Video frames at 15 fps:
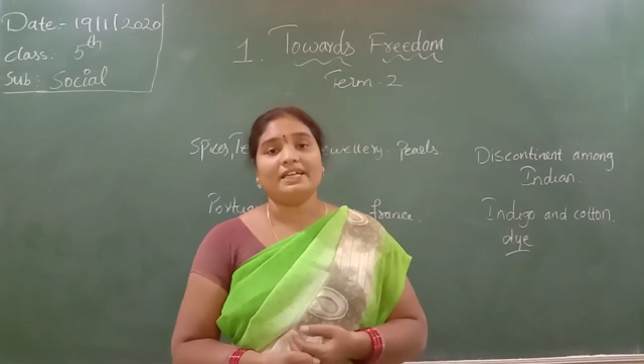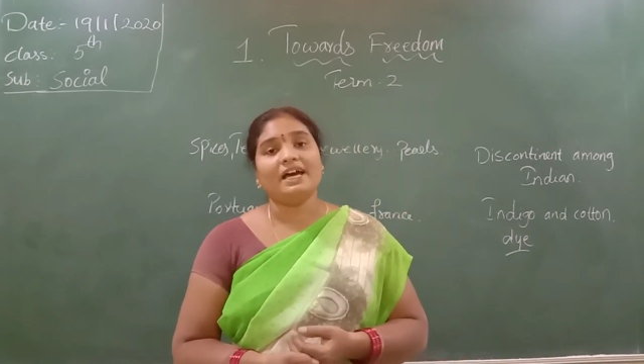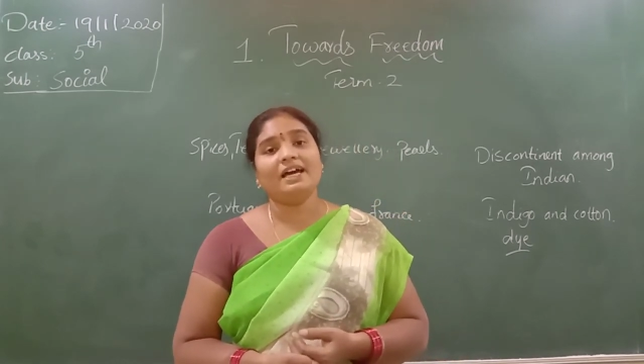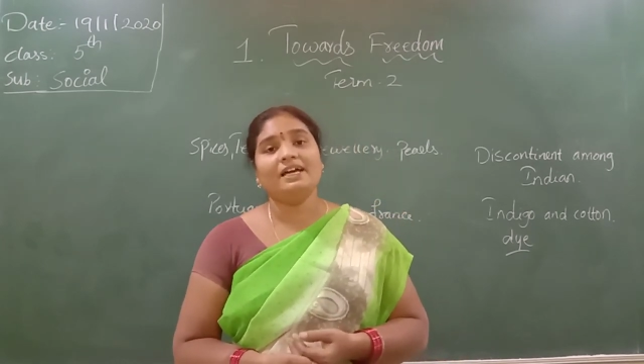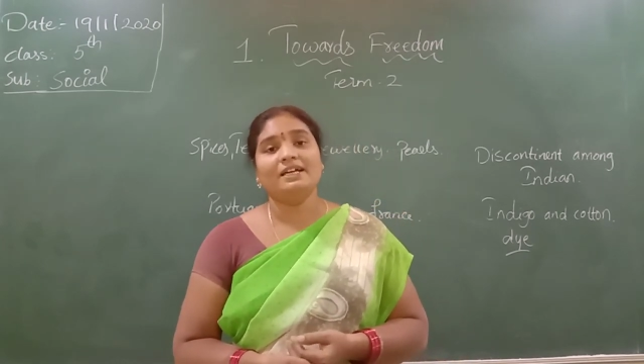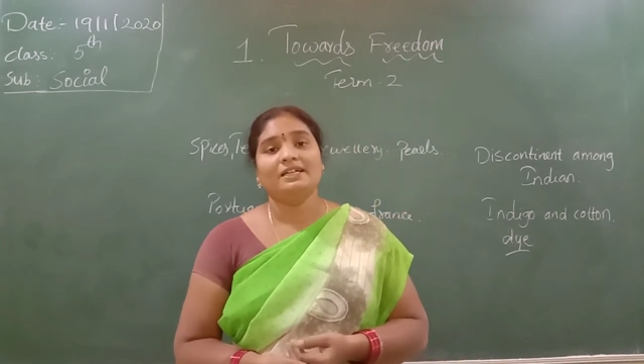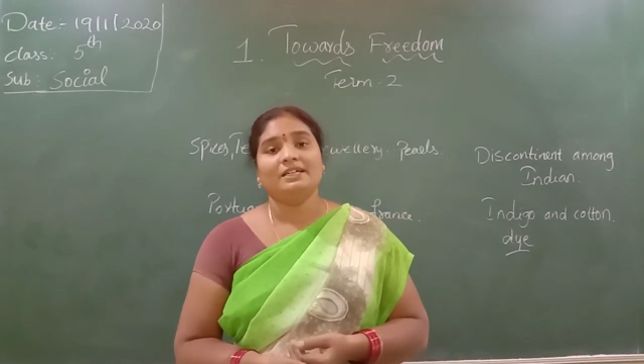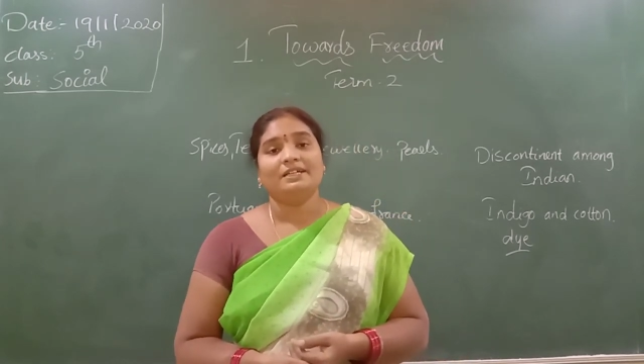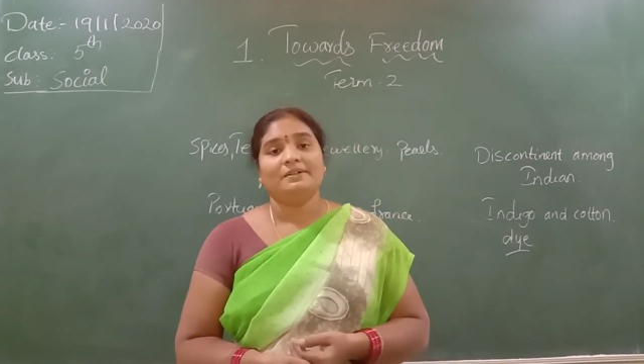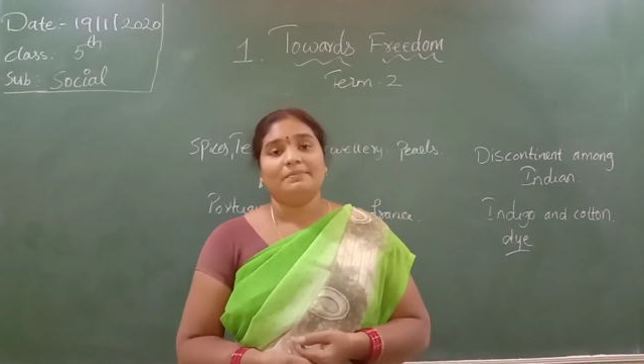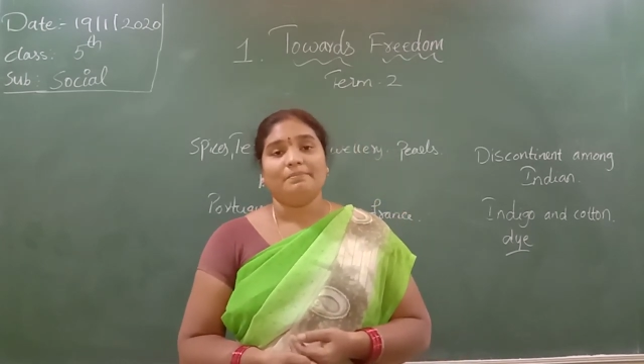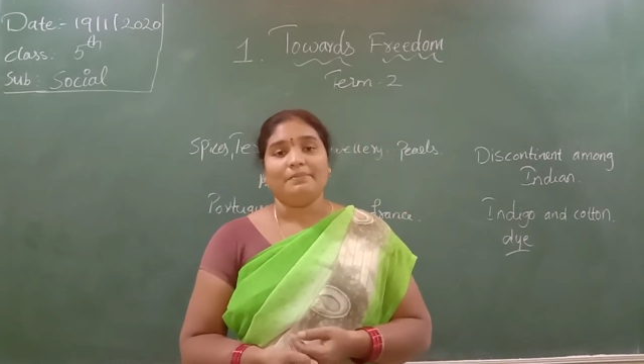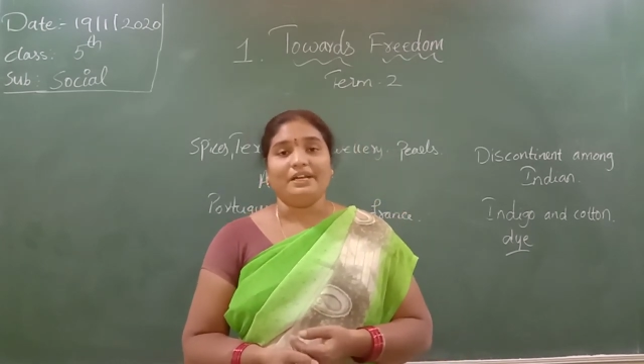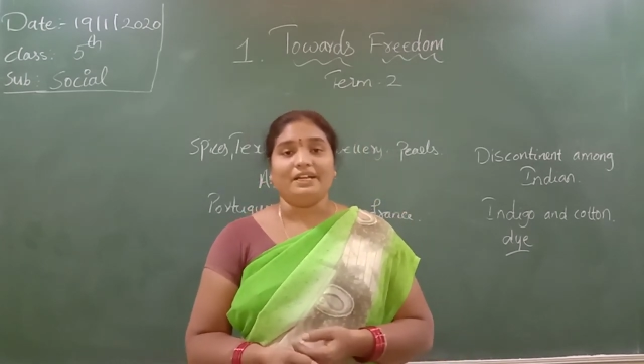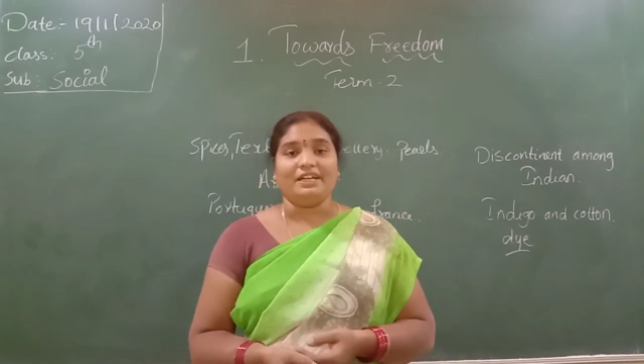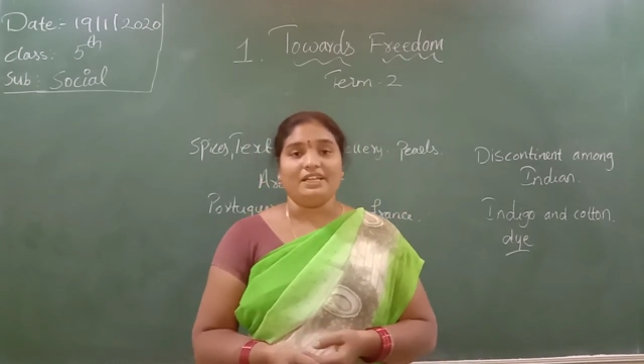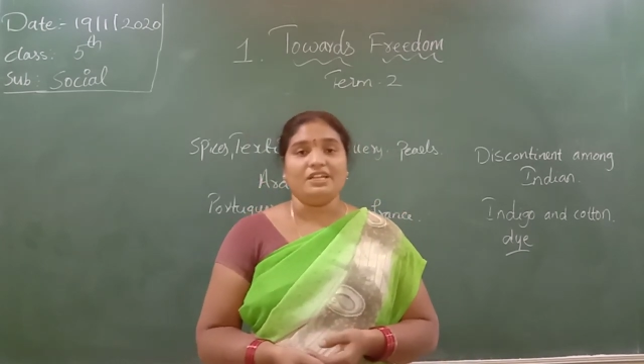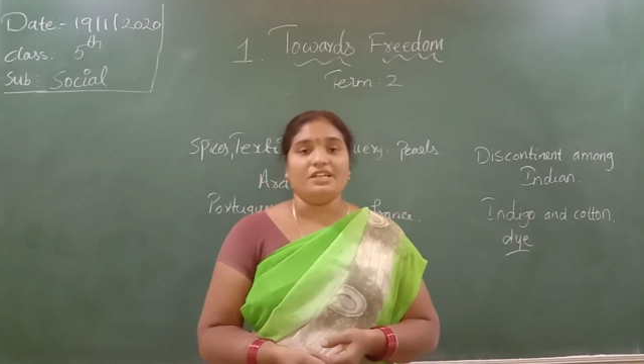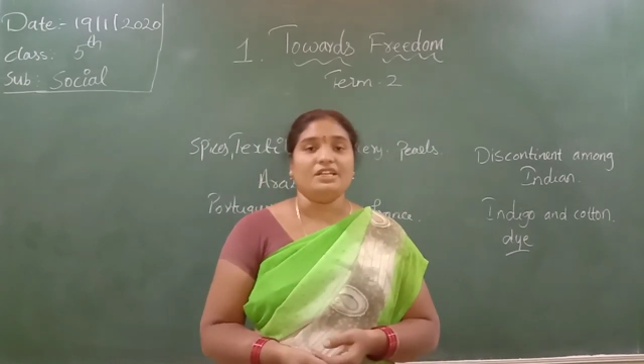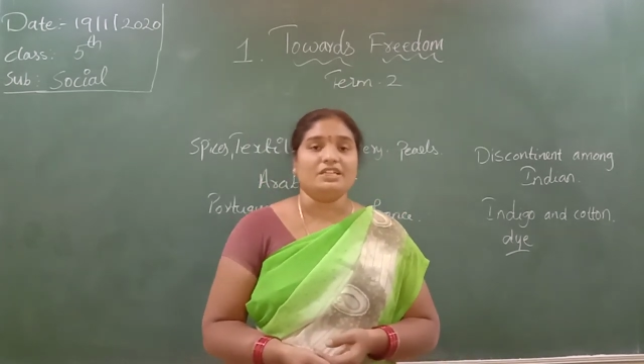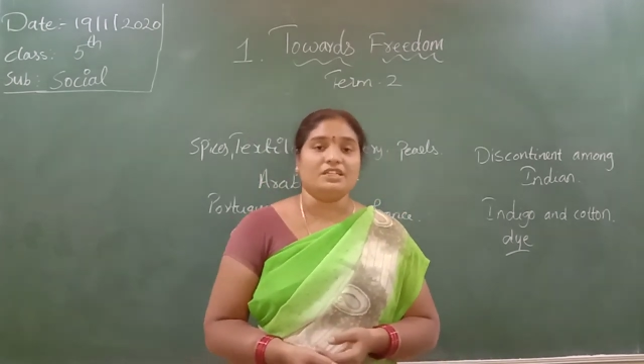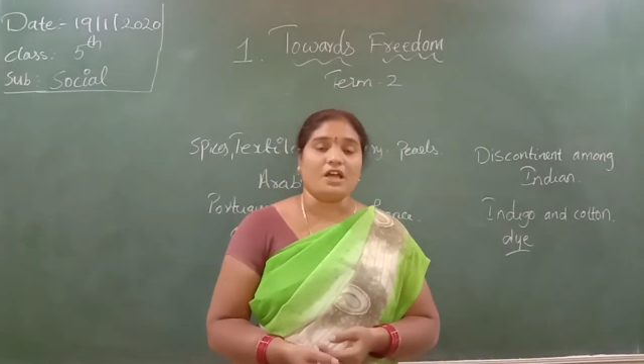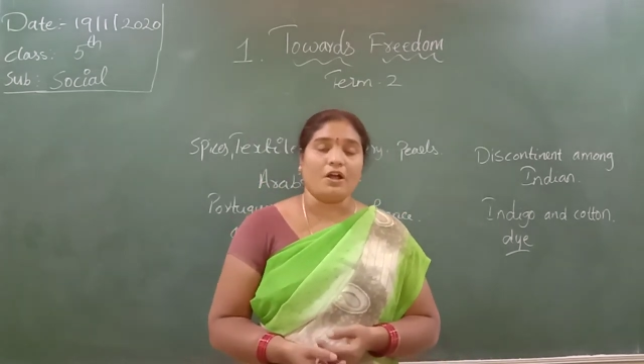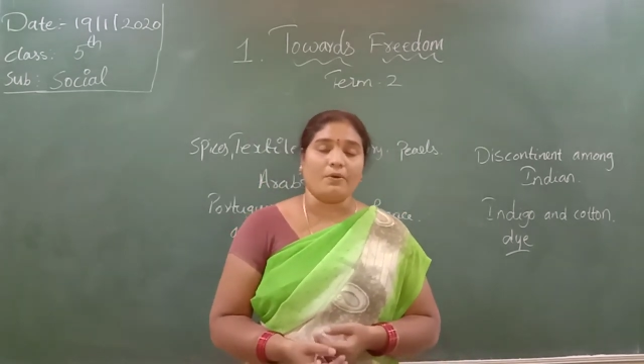the British.